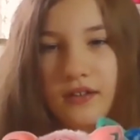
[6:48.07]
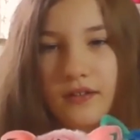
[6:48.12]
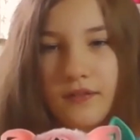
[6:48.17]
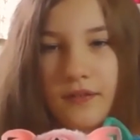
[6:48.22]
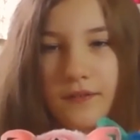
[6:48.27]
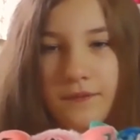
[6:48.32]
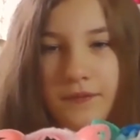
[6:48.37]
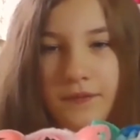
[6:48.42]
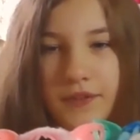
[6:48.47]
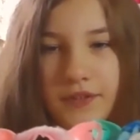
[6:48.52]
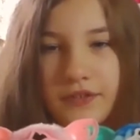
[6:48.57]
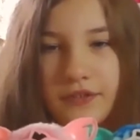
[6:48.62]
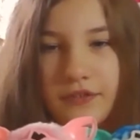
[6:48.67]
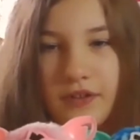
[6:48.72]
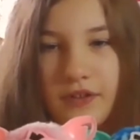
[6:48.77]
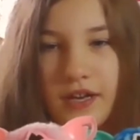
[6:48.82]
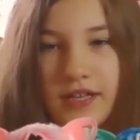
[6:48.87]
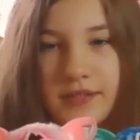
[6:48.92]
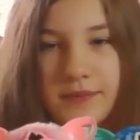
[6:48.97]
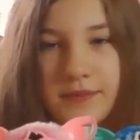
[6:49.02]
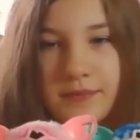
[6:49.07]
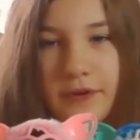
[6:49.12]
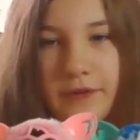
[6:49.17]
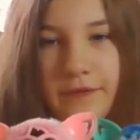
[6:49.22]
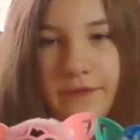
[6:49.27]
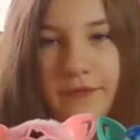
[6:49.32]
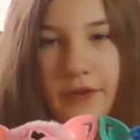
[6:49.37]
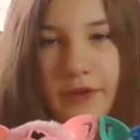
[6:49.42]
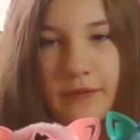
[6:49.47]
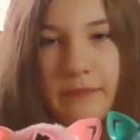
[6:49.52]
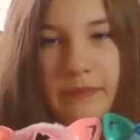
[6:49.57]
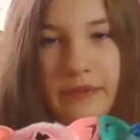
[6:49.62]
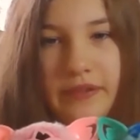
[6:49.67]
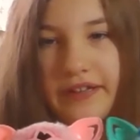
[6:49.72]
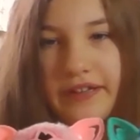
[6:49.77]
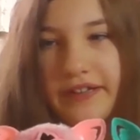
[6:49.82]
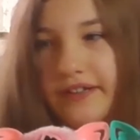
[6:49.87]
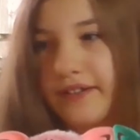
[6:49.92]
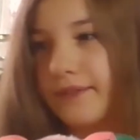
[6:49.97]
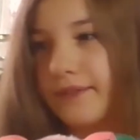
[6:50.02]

official Hasbro Furbling.